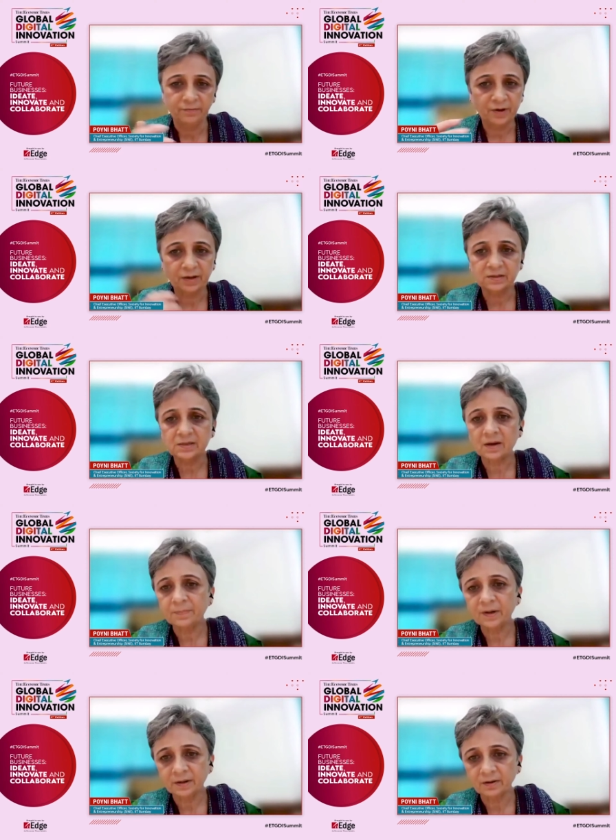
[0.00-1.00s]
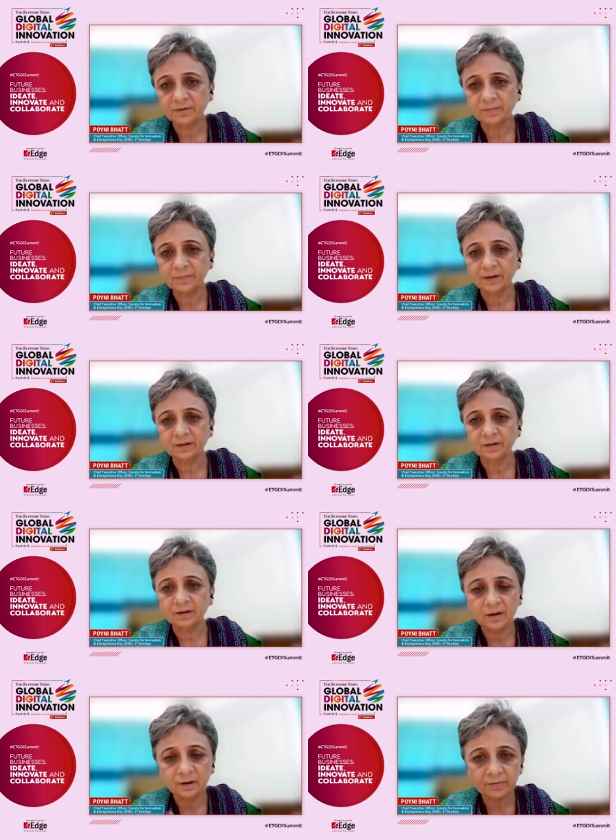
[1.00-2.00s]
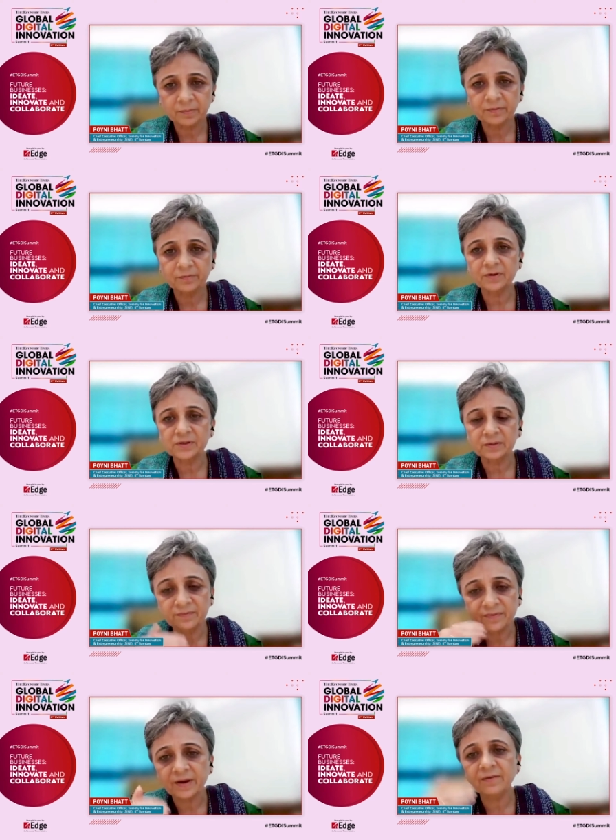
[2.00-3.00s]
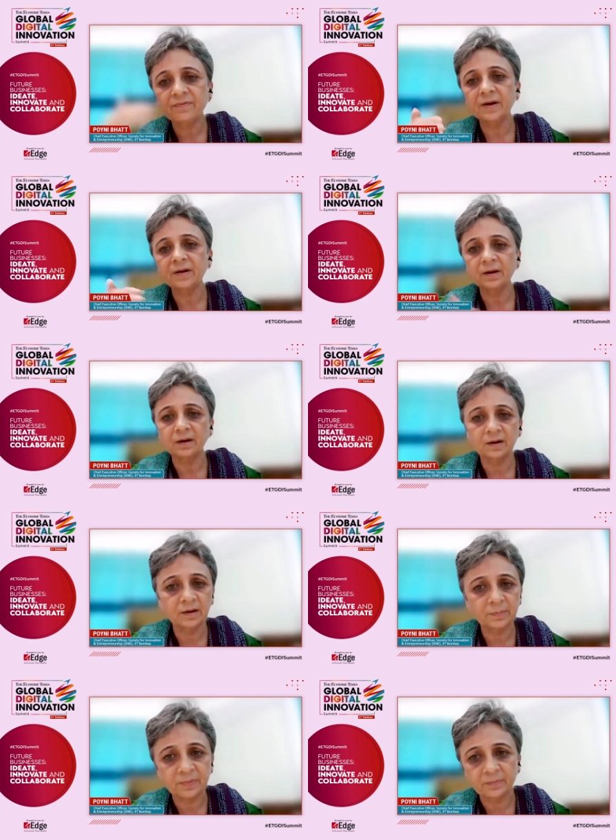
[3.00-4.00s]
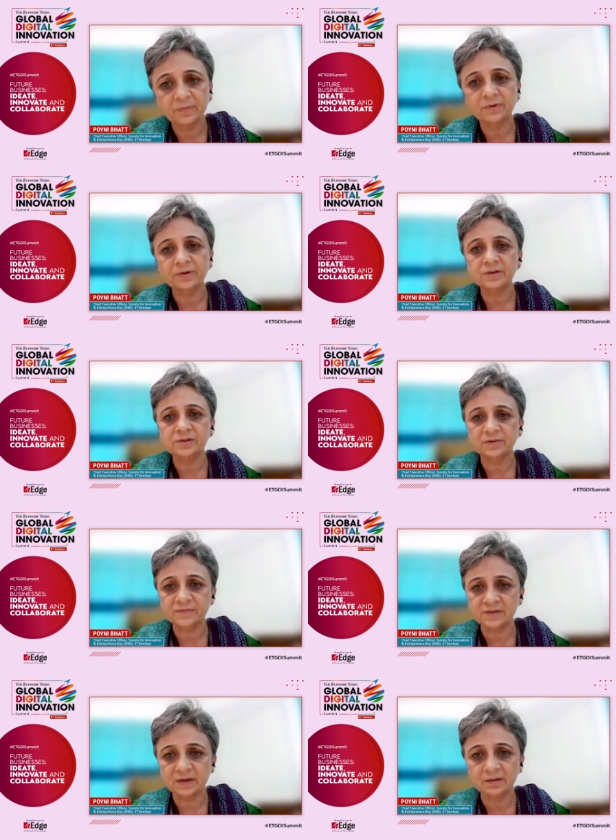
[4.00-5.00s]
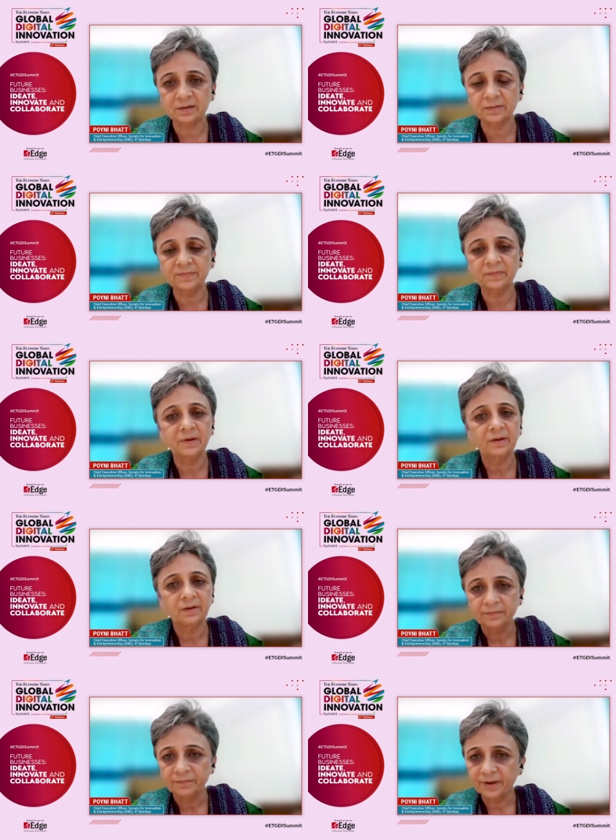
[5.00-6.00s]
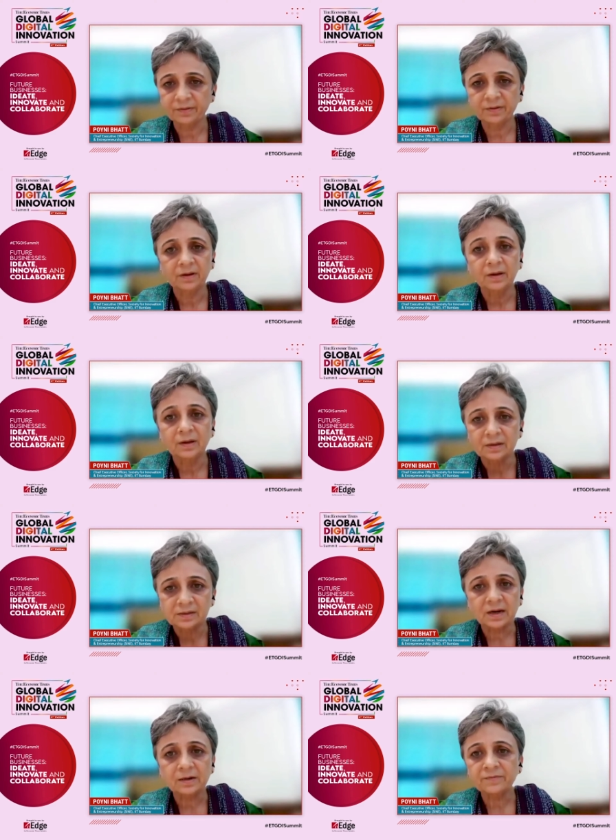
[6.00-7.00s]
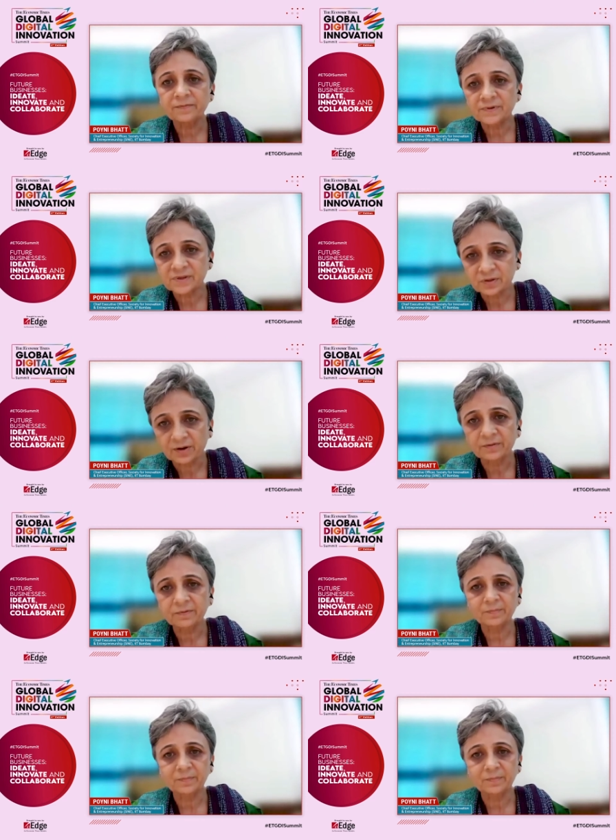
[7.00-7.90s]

For example, government. Government was very, very early promoters of startup when startup was not even